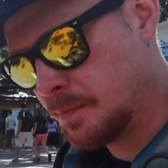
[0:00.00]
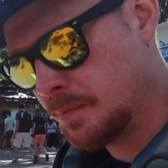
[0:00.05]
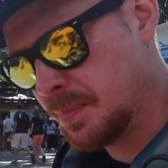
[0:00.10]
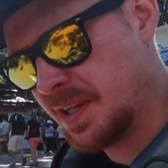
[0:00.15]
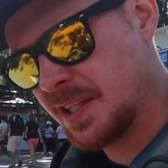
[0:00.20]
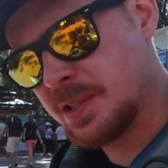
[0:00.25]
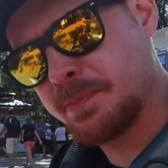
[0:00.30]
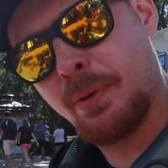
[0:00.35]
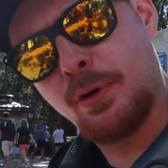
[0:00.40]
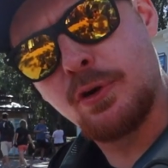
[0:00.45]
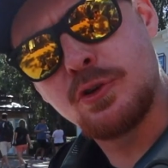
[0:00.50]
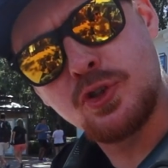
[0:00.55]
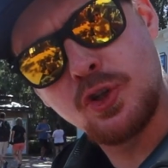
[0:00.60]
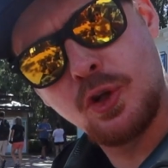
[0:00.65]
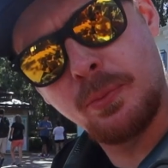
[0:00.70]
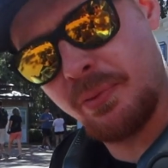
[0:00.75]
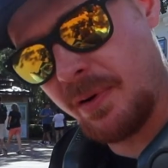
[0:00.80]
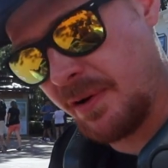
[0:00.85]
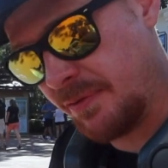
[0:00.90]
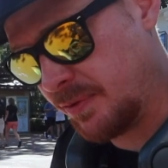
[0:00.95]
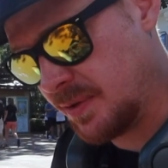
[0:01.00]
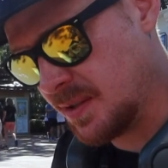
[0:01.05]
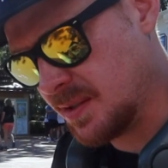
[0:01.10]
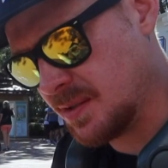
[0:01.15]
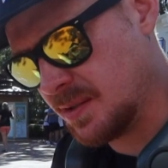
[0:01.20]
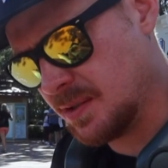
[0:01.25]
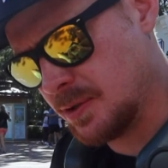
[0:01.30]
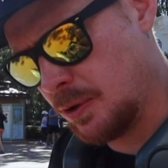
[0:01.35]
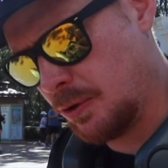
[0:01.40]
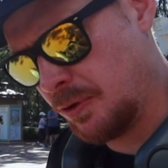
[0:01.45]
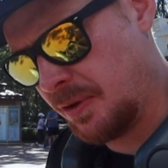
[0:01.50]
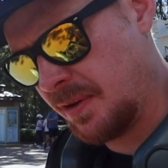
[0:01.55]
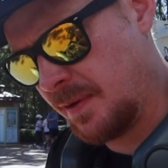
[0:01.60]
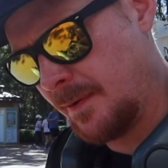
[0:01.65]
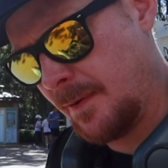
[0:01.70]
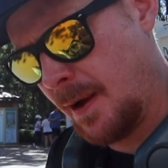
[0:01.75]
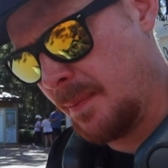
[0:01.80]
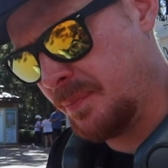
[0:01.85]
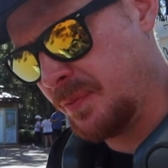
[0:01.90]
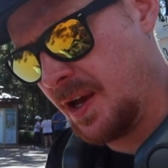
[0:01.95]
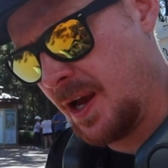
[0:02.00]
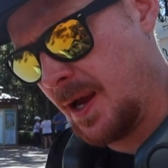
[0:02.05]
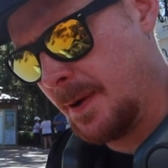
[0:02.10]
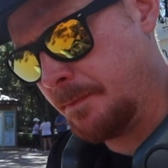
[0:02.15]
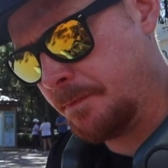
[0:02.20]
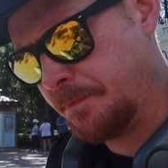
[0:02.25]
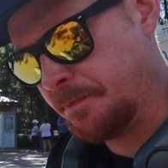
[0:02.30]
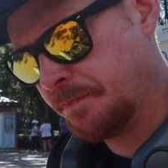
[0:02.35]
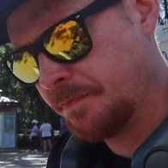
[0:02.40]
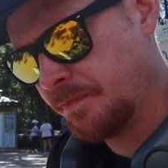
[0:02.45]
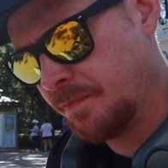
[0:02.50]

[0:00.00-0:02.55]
but that's personal preference, so I'm not